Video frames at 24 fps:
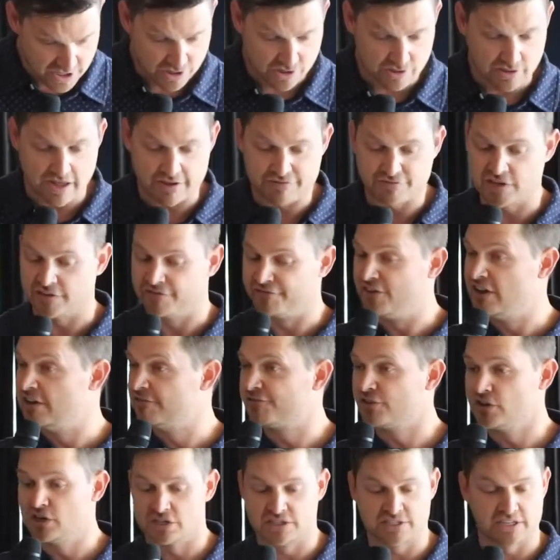You're left to fend
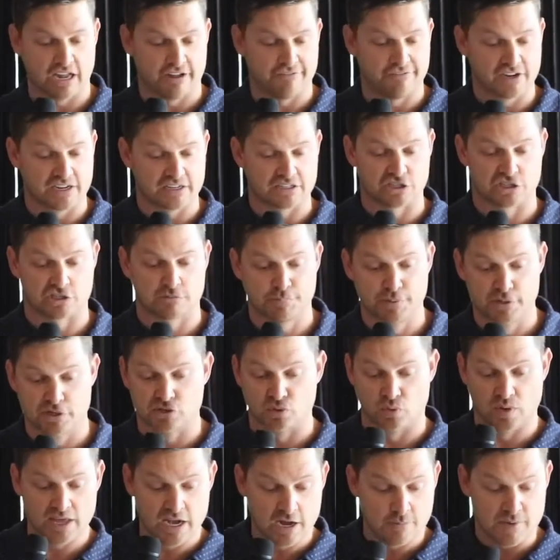for yourself against a
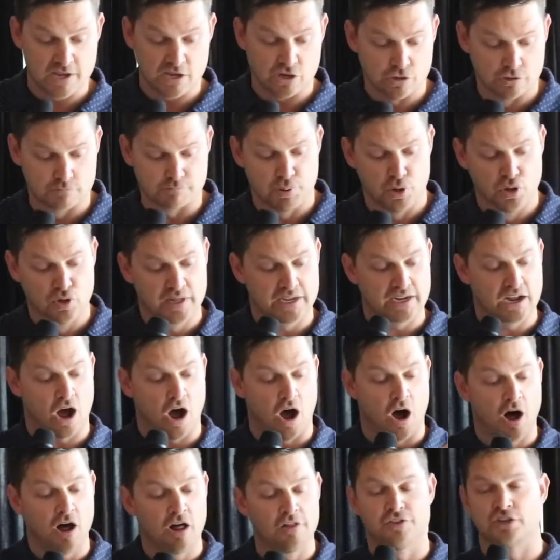spiritual enemy who's pulling
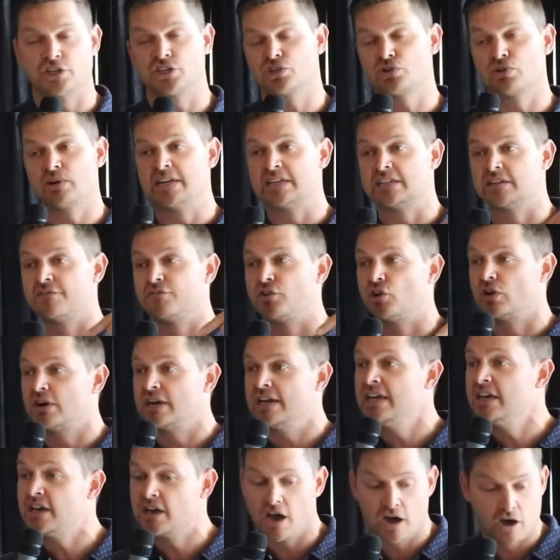all the strings of your
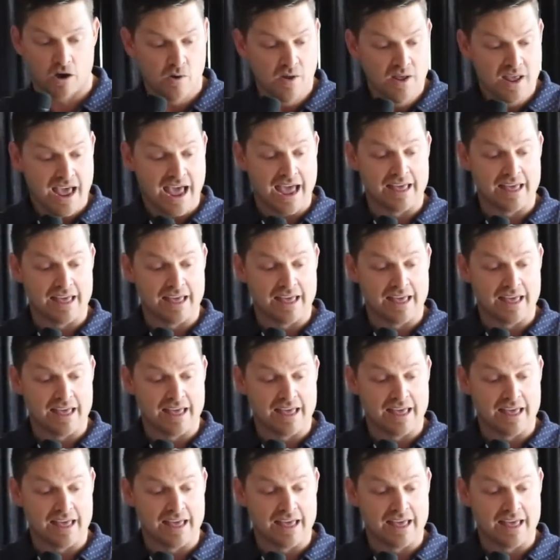ego